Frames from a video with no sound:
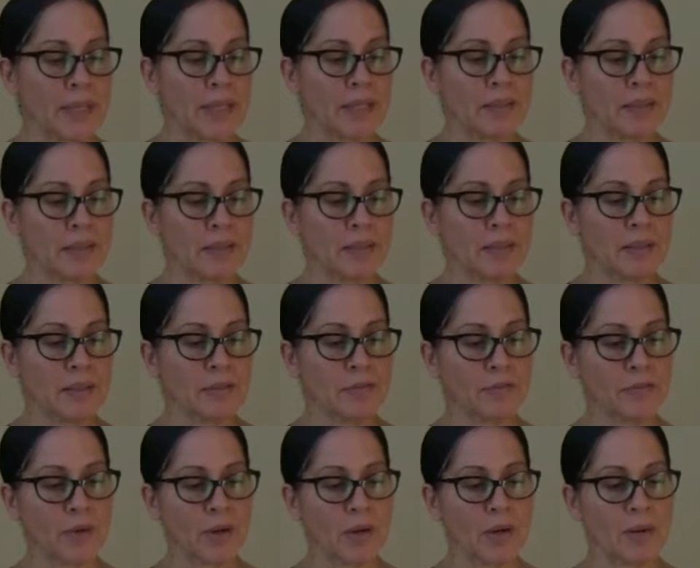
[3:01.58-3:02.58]
bit
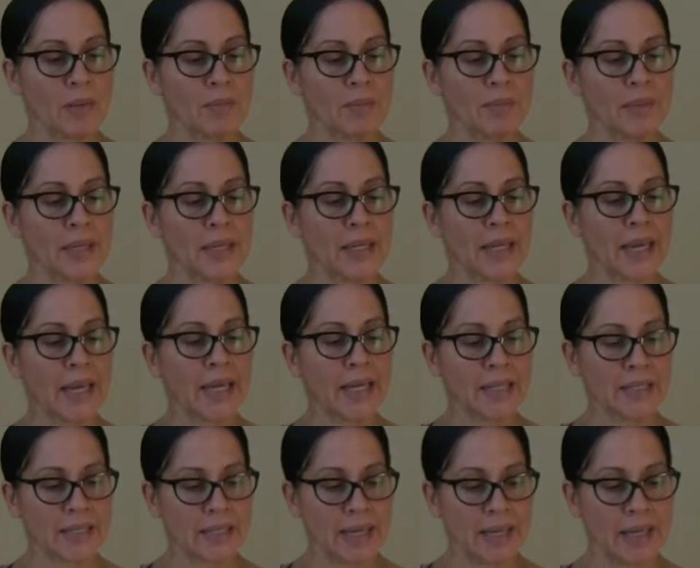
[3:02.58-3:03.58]
from an
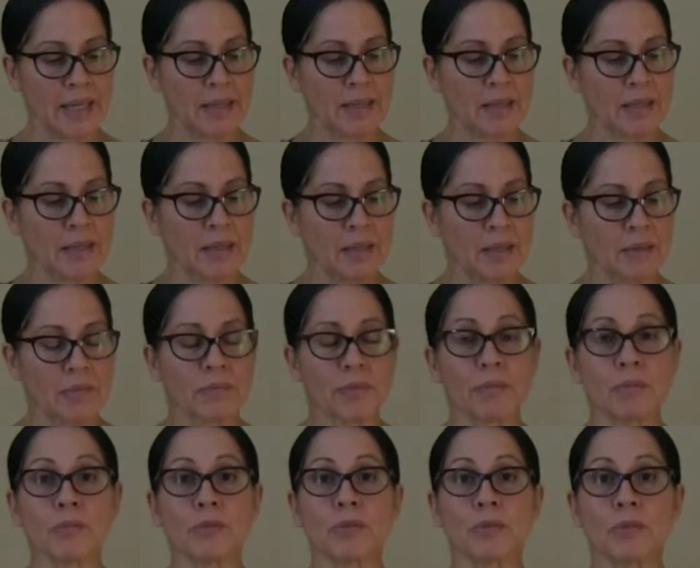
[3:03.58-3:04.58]
essay
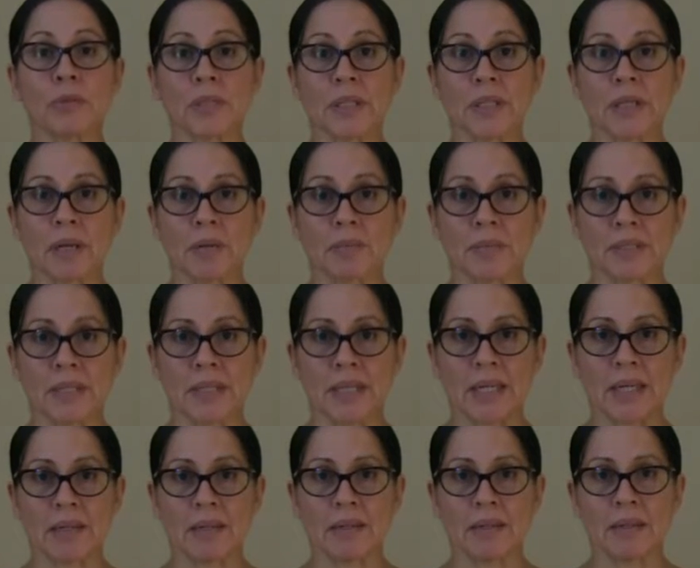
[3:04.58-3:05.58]
from Julie
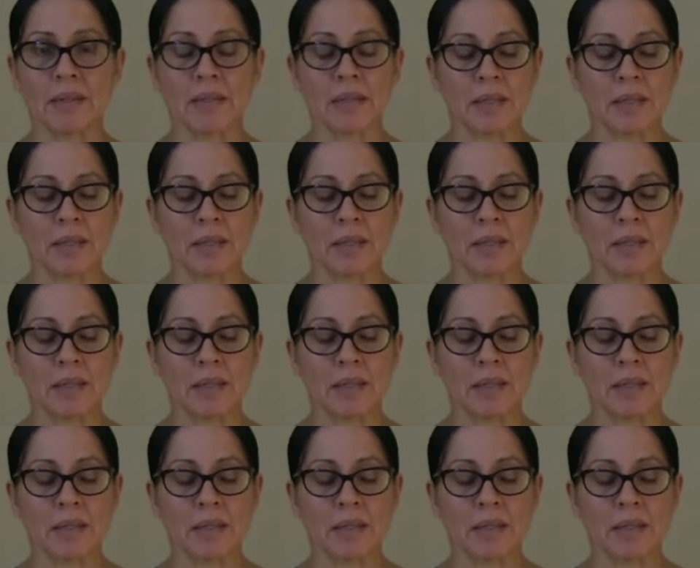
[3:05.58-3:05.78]
Gumstead.